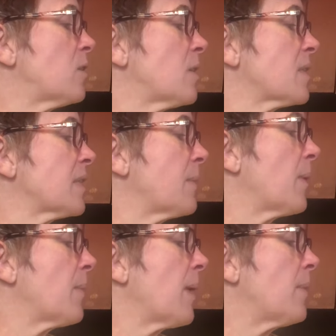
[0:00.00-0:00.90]
to the
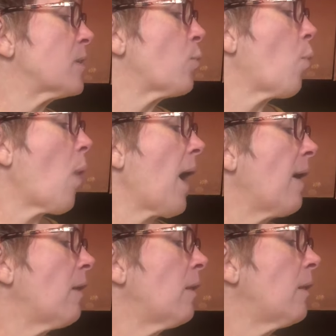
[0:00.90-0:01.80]
sleeping babies
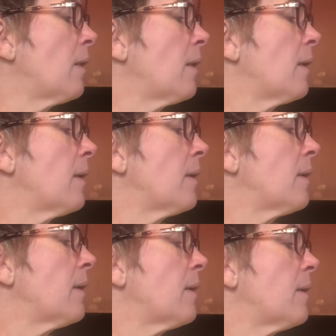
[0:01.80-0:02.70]
while
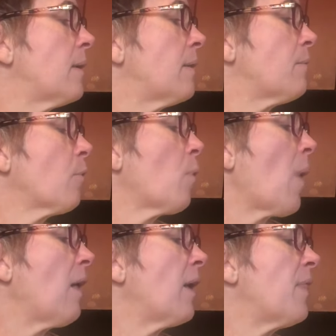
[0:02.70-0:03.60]
for a
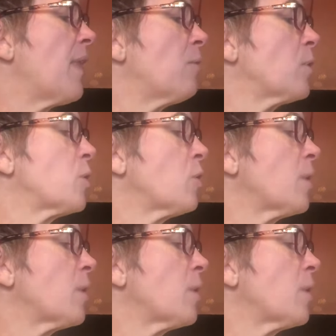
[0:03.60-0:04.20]
while and then returned